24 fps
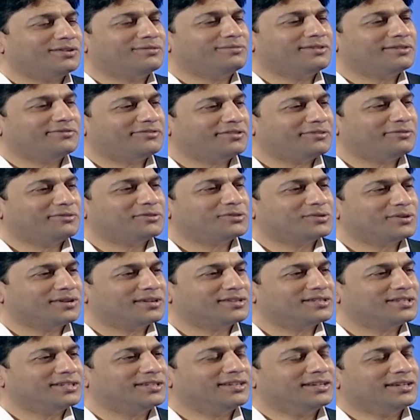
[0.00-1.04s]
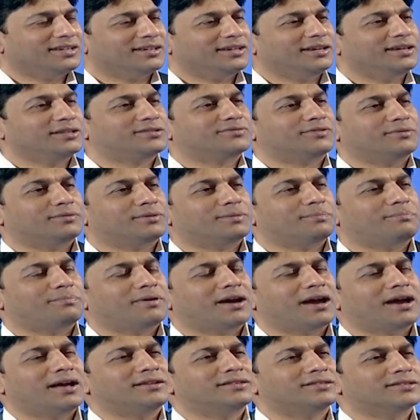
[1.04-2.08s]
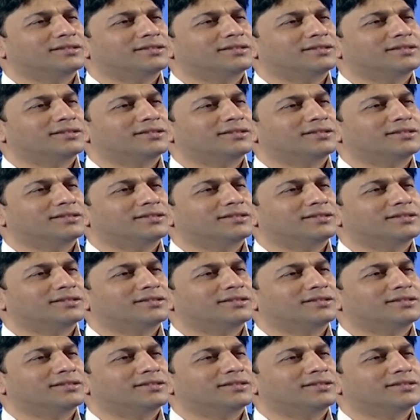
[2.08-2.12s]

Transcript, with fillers: of my favorite songs, actually. It's from the band,